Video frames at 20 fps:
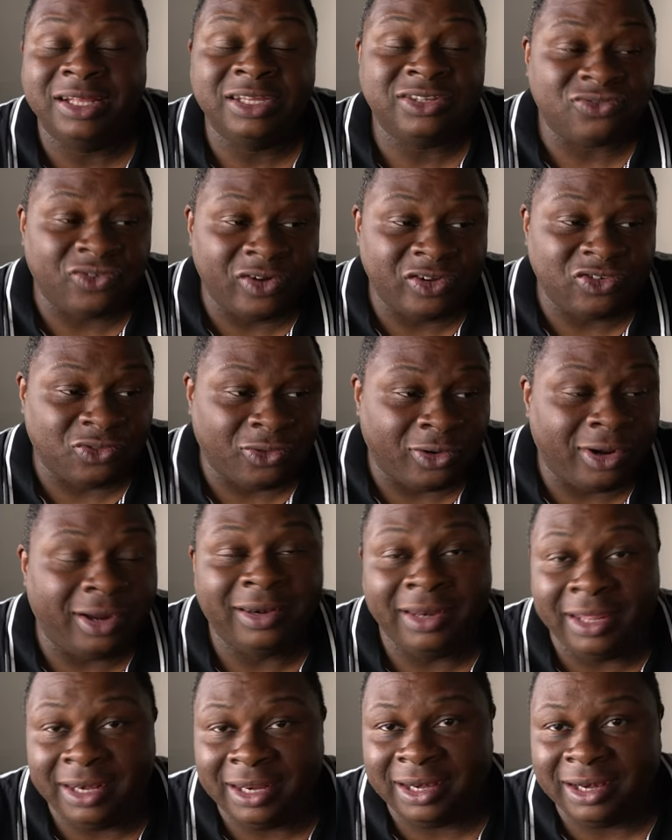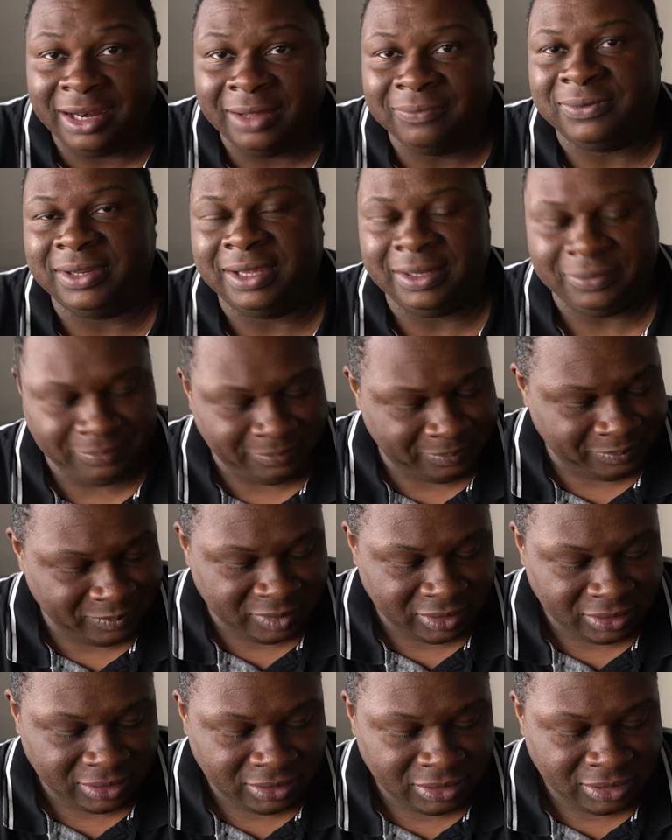This restaurant needed an
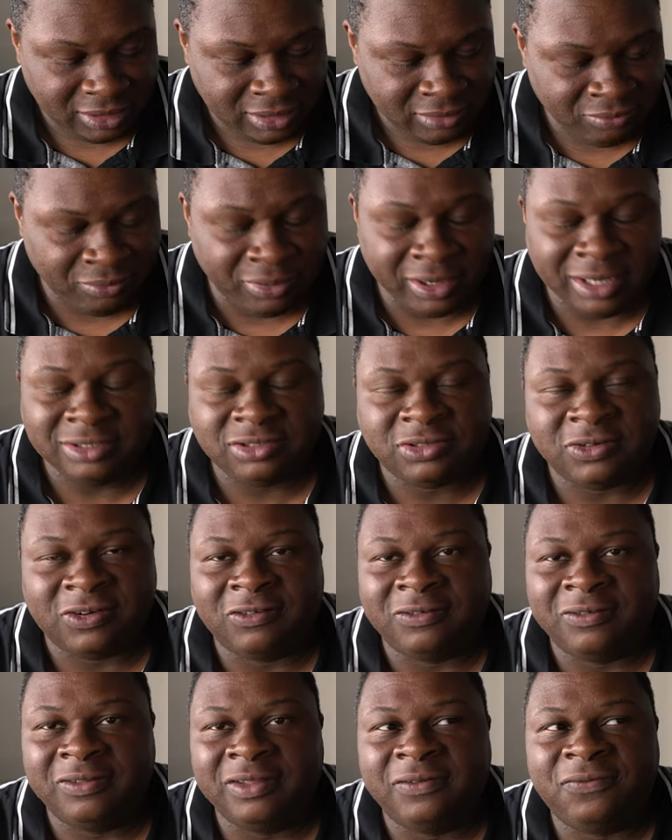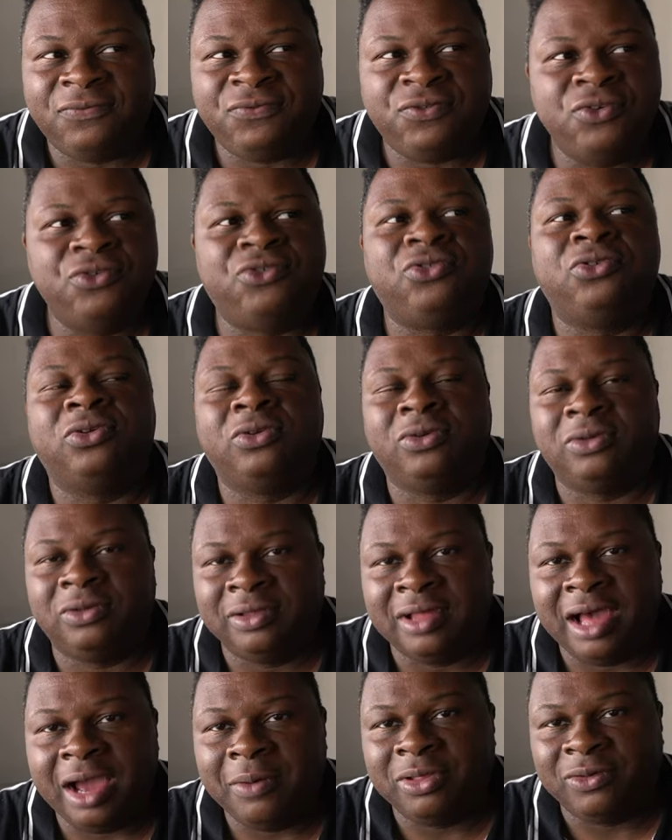update bring it sort of in the future that are
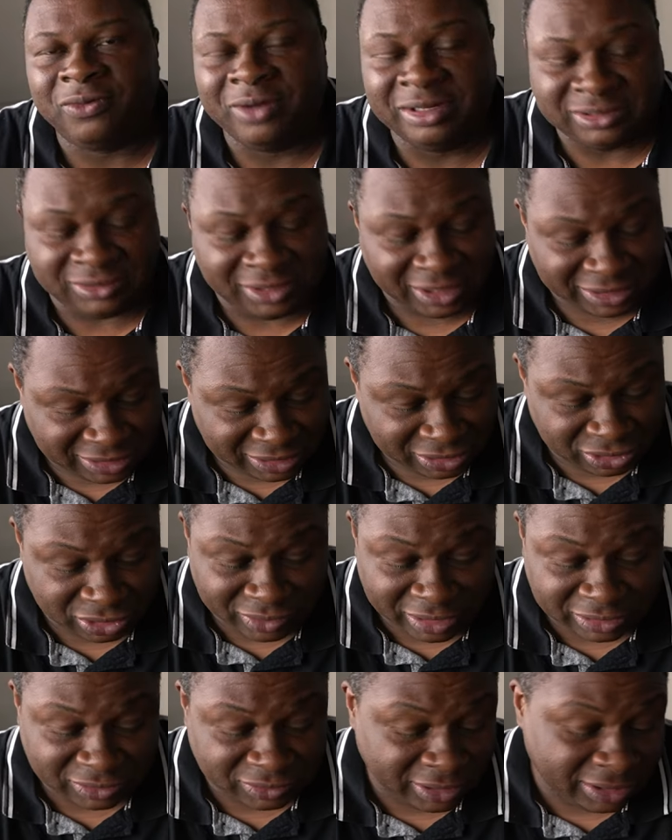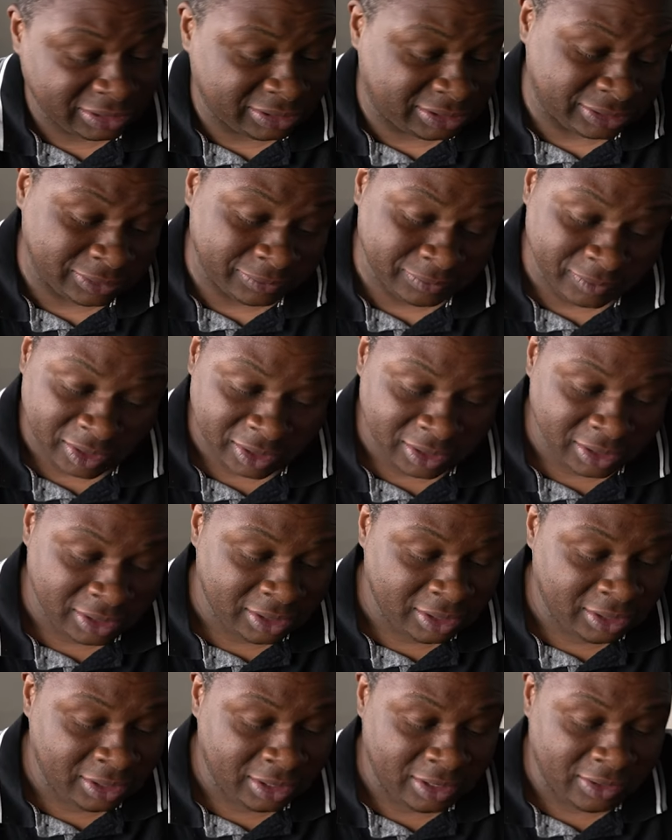in line with the rest of restaurants. And
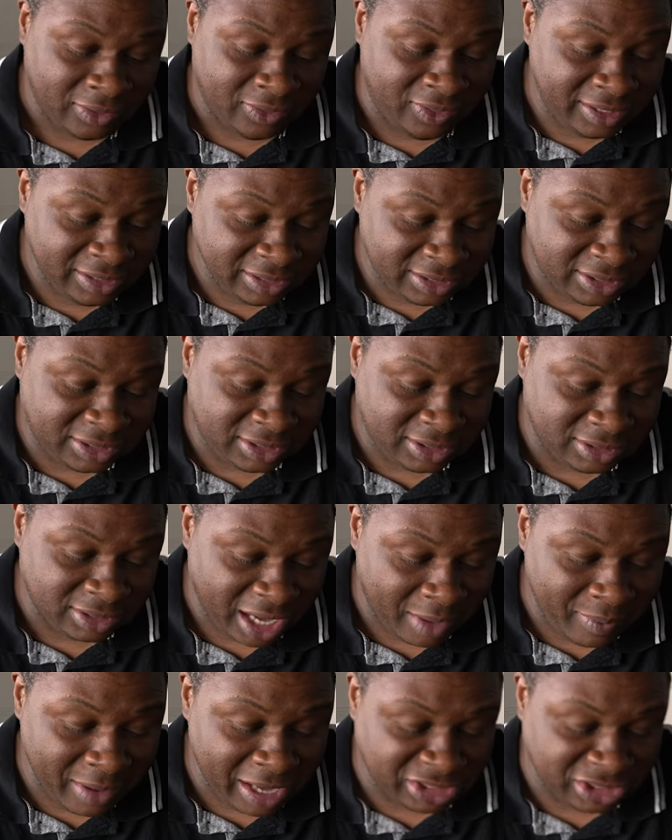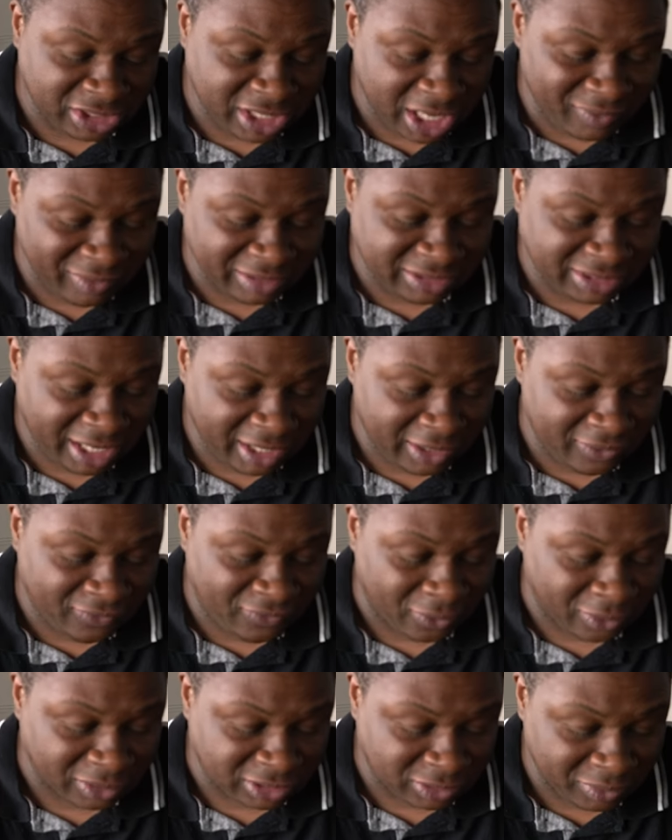this, I'm actually kind of excited for.